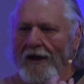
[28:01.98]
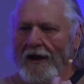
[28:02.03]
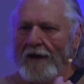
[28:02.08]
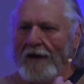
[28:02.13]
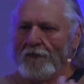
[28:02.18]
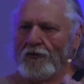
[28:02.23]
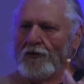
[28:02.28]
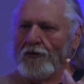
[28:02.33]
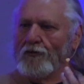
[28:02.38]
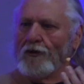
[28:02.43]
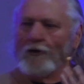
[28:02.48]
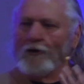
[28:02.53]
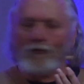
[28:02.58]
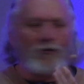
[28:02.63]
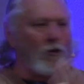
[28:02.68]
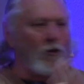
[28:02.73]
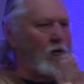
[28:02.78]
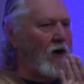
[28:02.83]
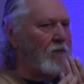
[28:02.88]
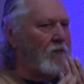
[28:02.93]
If she's going to
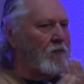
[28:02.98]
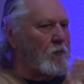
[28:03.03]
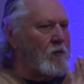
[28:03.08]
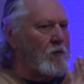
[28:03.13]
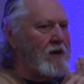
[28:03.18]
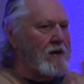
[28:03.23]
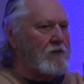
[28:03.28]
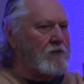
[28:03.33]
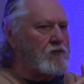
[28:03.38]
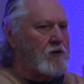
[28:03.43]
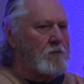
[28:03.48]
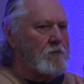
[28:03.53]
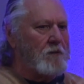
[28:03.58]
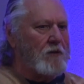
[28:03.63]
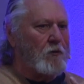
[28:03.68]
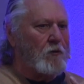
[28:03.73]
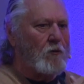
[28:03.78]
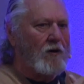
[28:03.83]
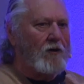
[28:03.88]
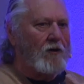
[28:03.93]
show off a ring, it's going to be
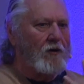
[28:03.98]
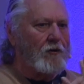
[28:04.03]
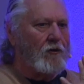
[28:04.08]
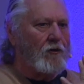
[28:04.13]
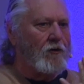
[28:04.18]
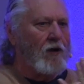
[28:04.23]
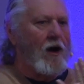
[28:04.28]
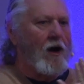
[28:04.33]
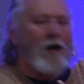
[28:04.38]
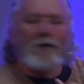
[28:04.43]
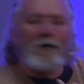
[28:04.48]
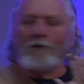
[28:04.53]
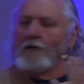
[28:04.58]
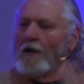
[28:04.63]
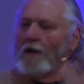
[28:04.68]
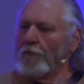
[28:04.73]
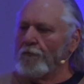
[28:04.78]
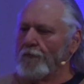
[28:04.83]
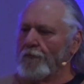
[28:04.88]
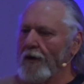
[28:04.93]
the one on her
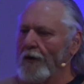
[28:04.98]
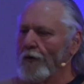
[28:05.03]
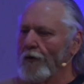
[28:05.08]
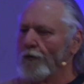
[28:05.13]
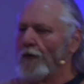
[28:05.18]
left finger.